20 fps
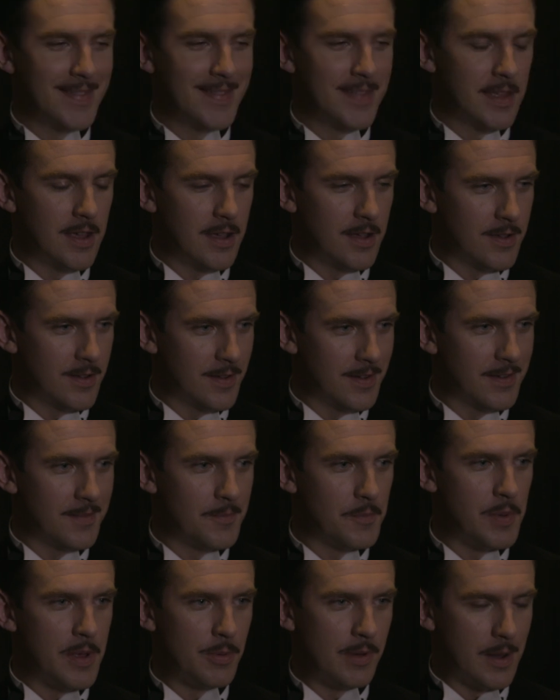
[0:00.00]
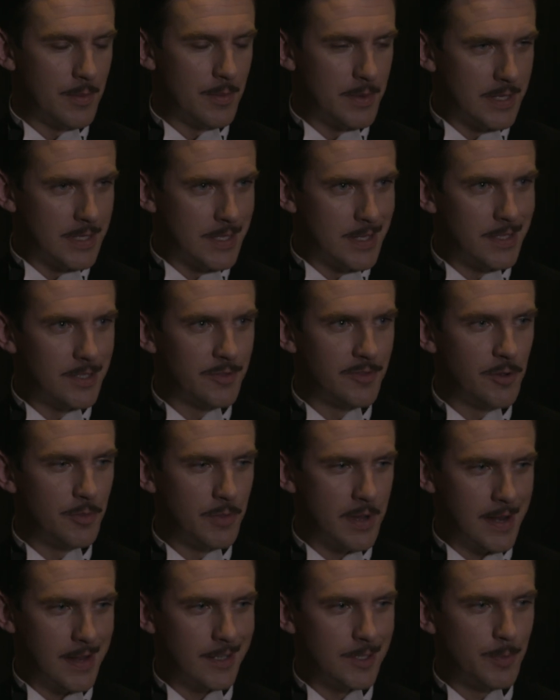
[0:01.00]
think people coming to see this film
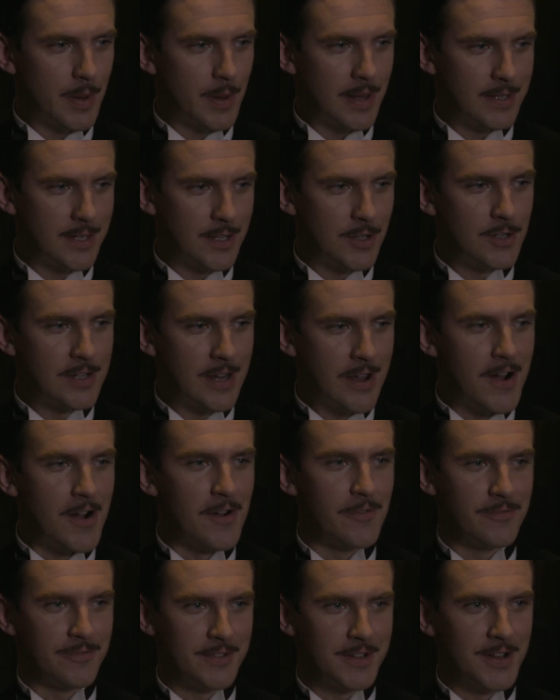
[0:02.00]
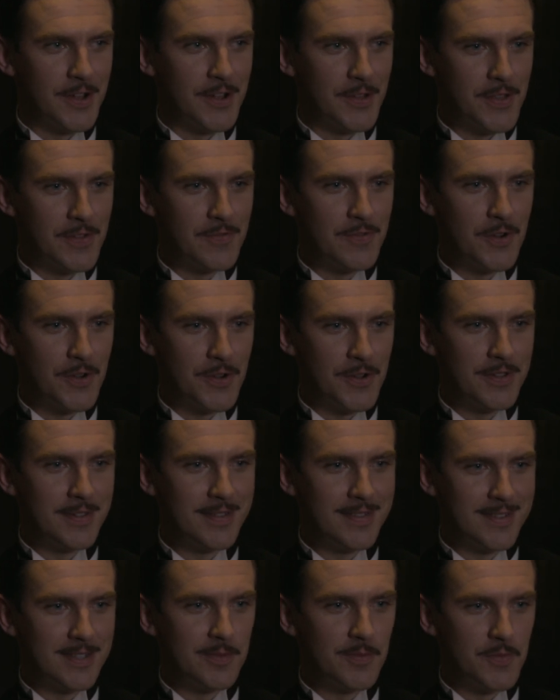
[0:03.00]
can expect a good laugh. You know,
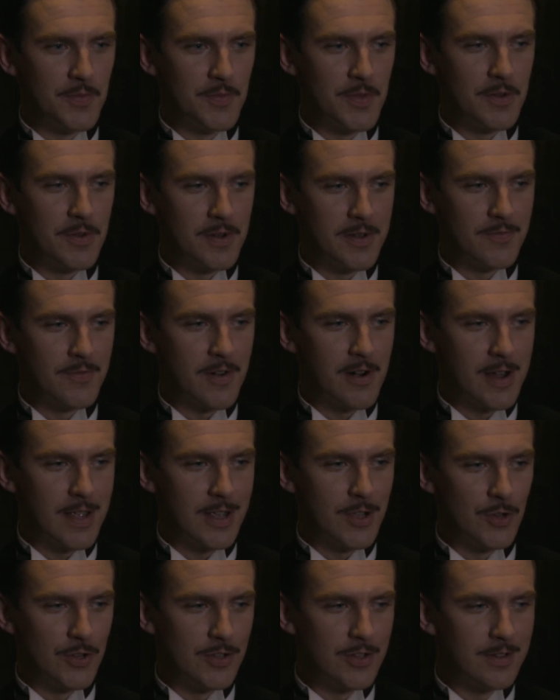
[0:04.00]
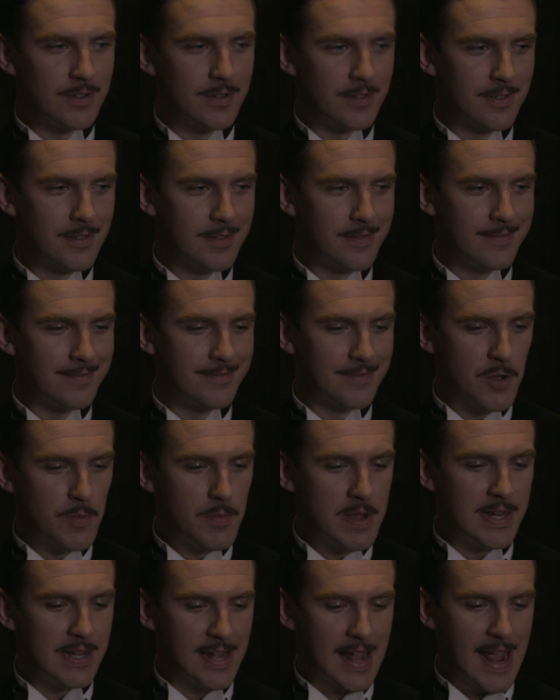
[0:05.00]
they're in very good
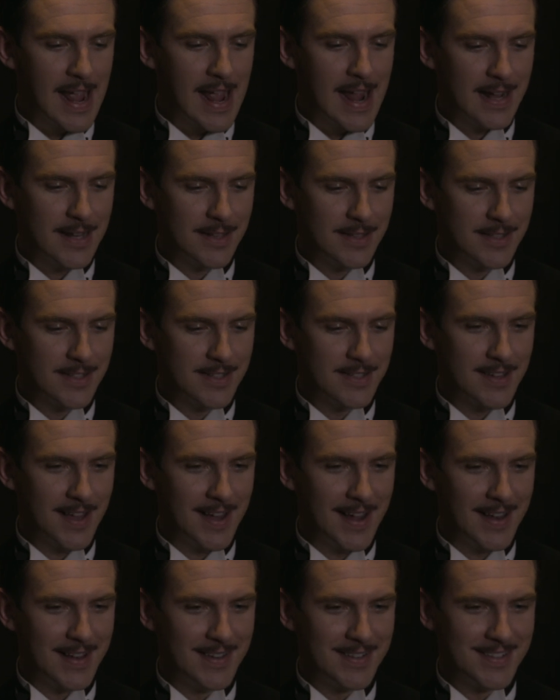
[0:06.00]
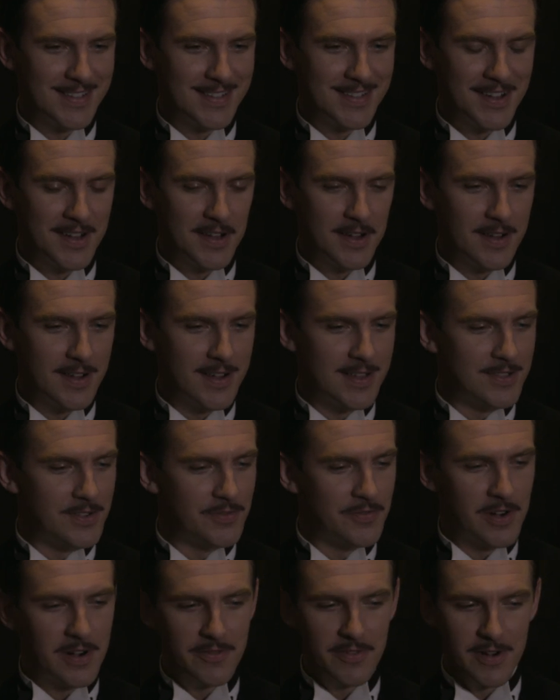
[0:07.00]
comedic hands, and it's a
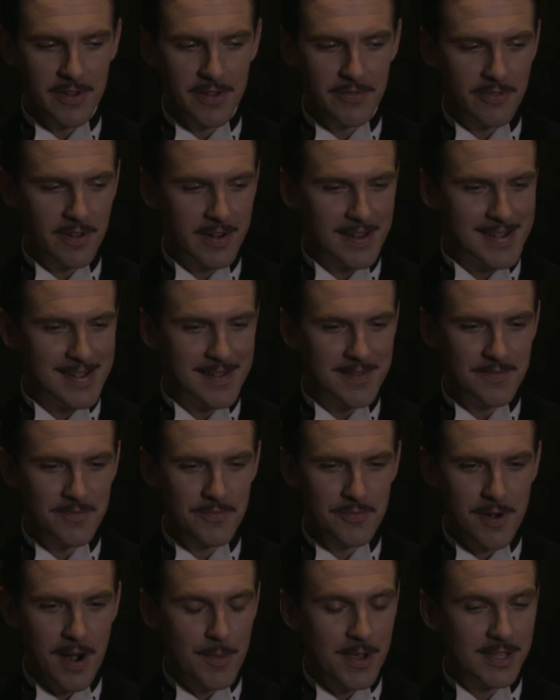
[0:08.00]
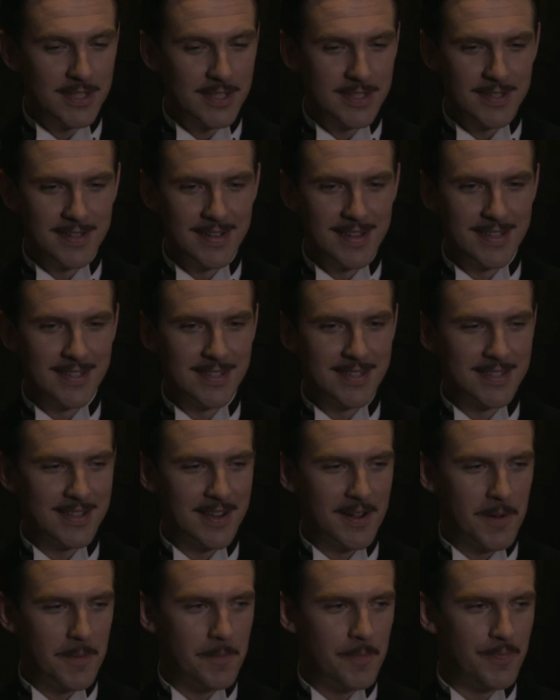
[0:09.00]
very, very funny premise, and it's
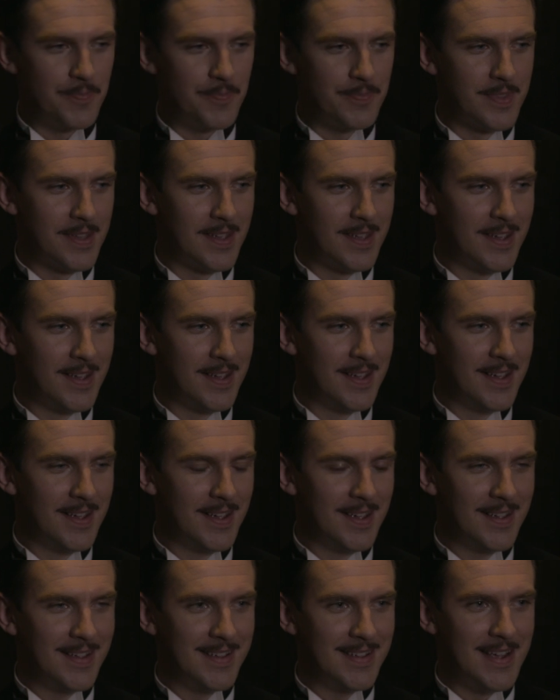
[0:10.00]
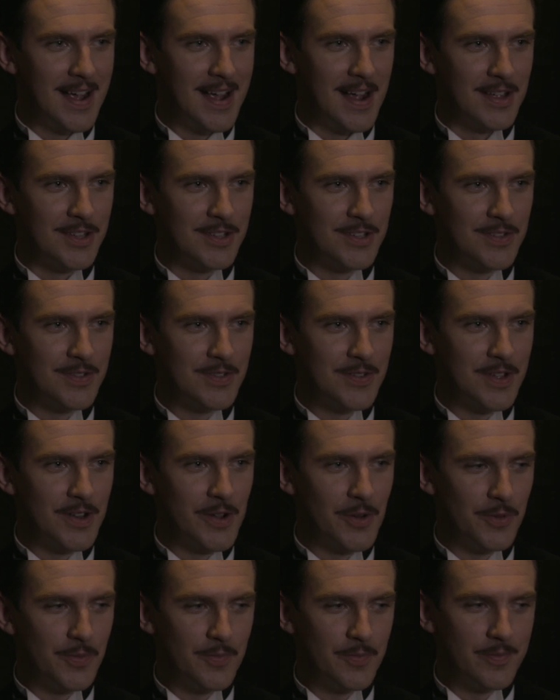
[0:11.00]
yeah, it's good
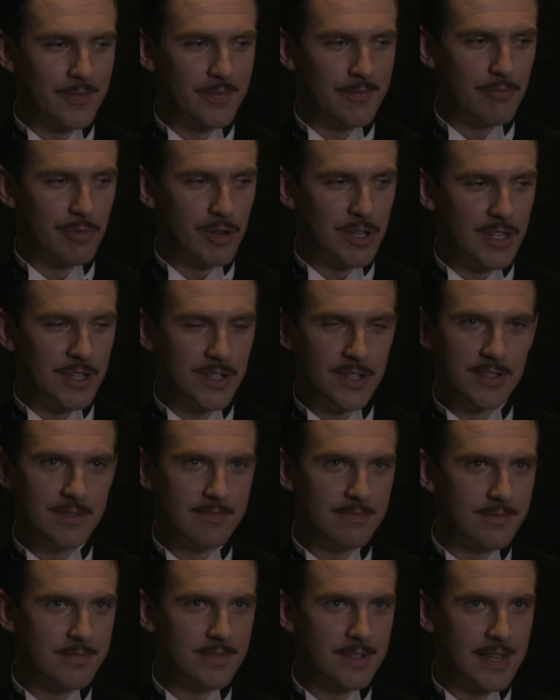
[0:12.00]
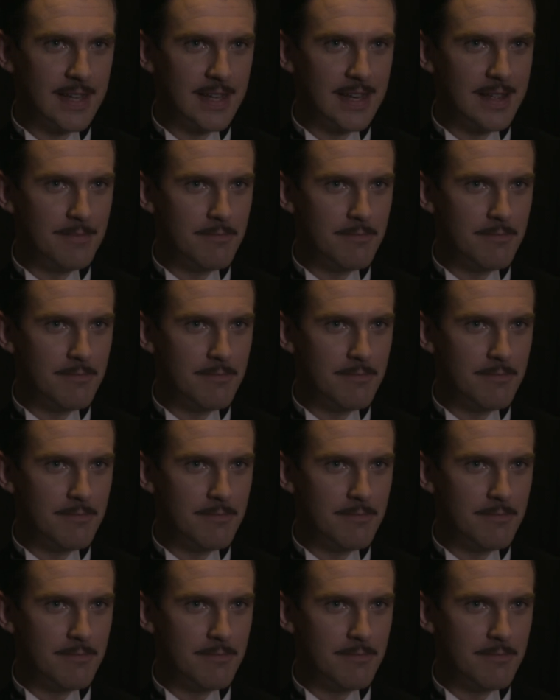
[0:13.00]
old British silly